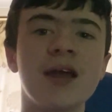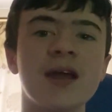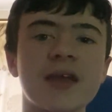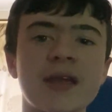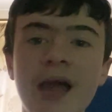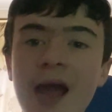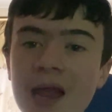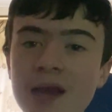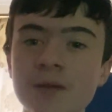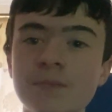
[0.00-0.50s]

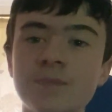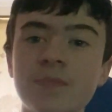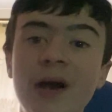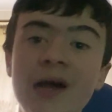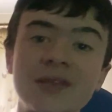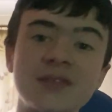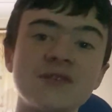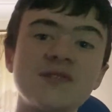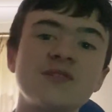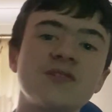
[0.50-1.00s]
Callum
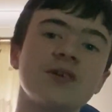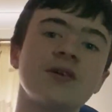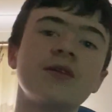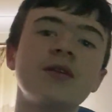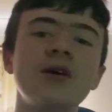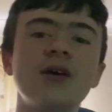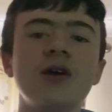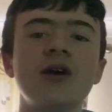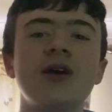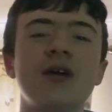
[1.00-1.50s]

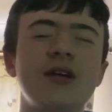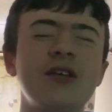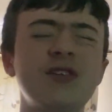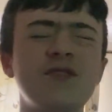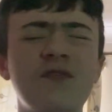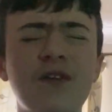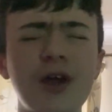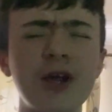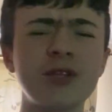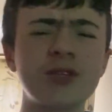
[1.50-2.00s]
Patterson. He's
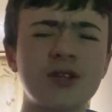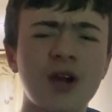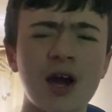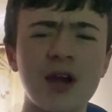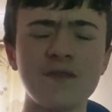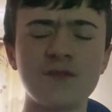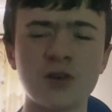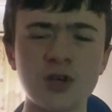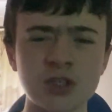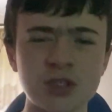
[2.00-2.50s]
a very
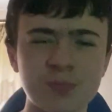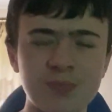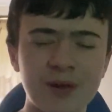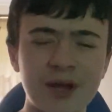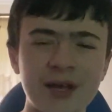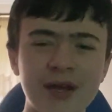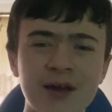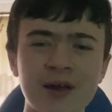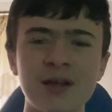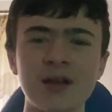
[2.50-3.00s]
diverse
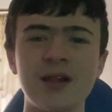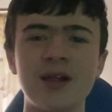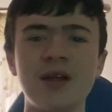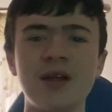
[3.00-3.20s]
player,